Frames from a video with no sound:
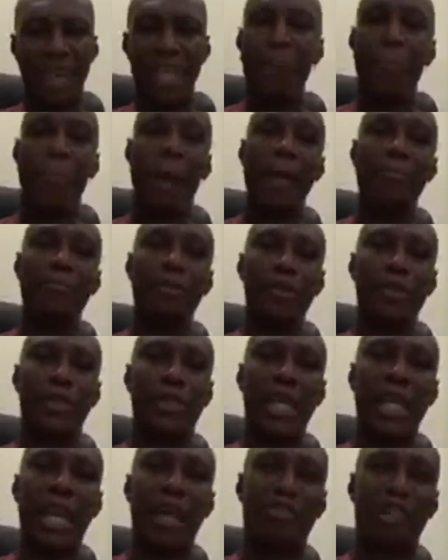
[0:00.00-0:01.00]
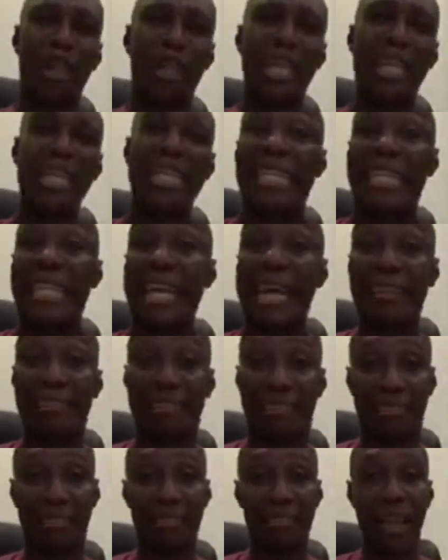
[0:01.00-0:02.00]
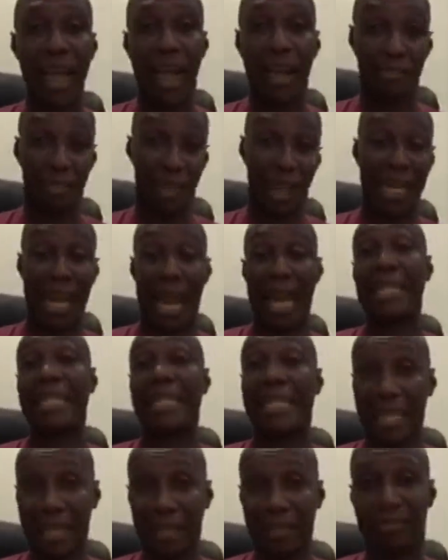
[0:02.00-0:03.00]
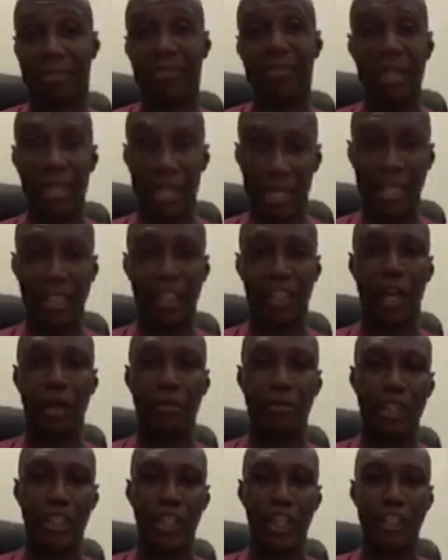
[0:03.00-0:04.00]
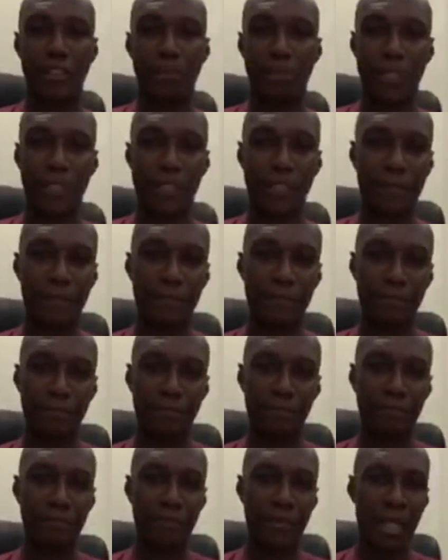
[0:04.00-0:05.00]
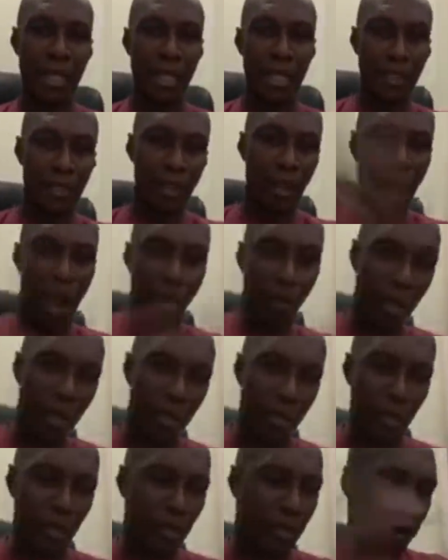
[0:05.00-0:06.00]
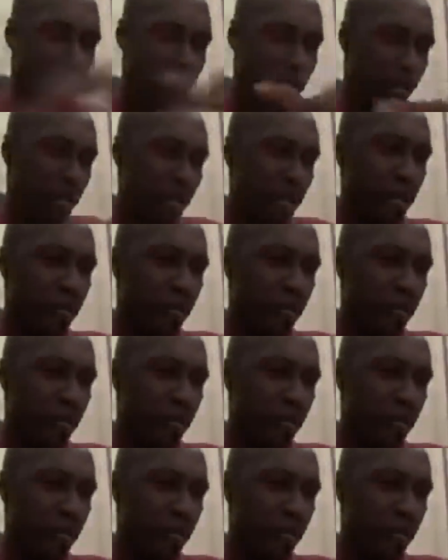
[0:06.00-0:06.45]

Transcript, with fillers: The Bible said after the death, after that death, there shall be judgment. So I want to talk to